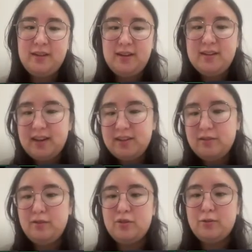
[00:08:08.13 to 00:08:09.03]

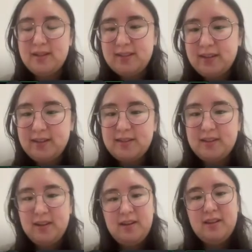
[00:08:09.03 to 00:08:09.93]
intentional choices
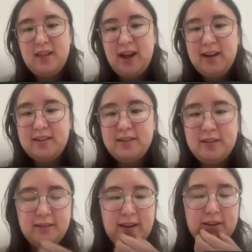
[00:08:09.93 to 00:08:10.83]
that
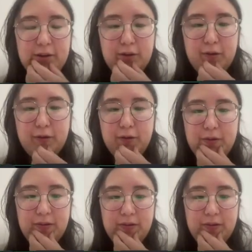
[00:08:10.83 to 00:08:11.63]
let you,